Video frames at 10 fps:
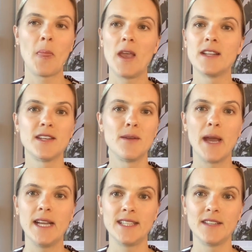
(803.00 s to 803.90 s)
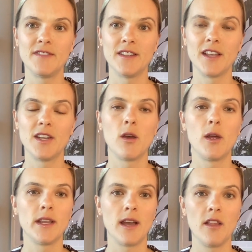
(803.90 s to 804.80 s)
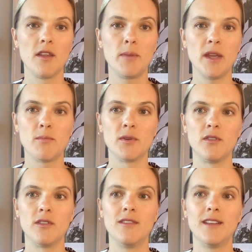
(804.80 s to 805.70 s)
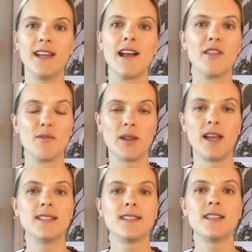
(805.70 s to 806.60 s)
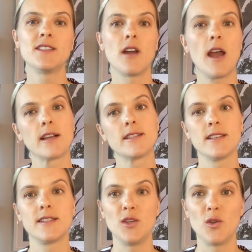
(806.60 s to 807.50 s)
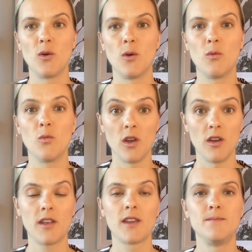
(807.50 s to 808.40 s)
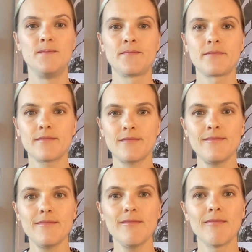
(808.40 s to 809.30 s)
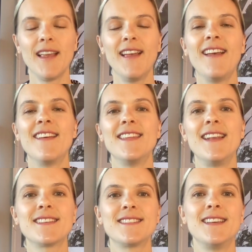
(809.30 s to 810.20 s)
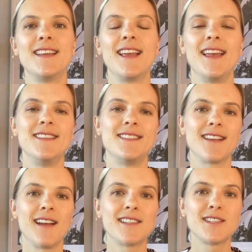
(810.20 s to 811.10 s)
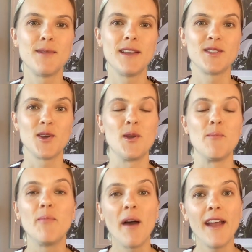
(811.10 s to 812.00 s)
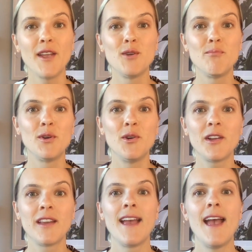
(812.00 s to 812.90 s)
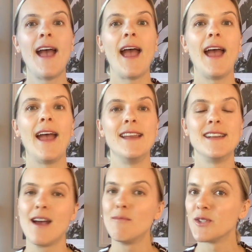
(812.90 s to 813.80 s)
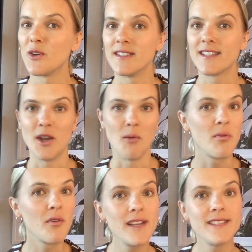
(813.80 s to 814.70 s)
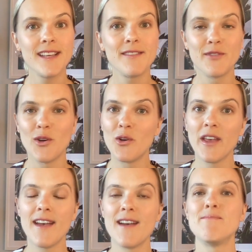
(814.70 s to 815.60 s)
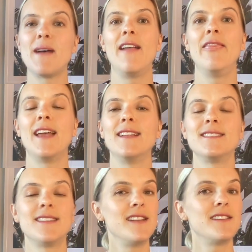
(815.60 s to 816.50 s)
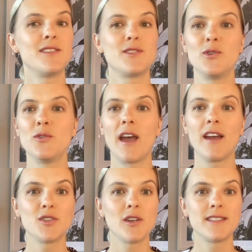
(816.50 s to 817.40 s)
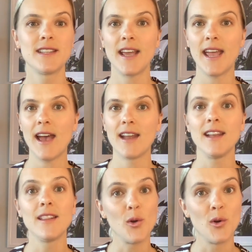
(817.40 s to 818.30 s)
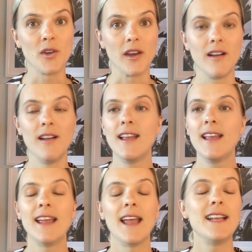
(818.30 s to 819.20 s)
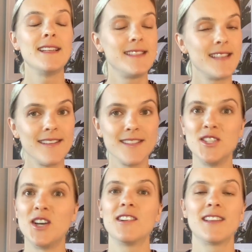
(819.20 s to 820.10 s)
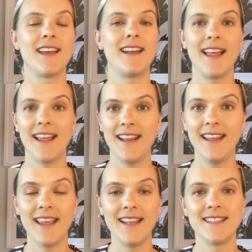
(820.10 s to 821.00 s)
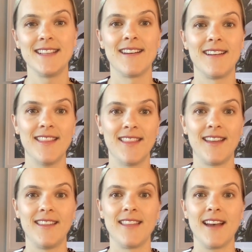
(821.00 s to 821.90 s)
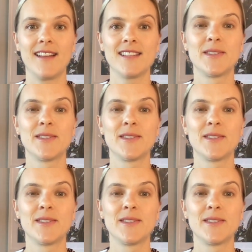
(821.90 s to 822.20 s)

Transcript: it's an amazing feeling knowing that other people in other places are accessing your work. The next thing is the customer is going to buy your book, and Amazon is going to print it for them and then send it to the address that they had in the order. It does not get any easier than that.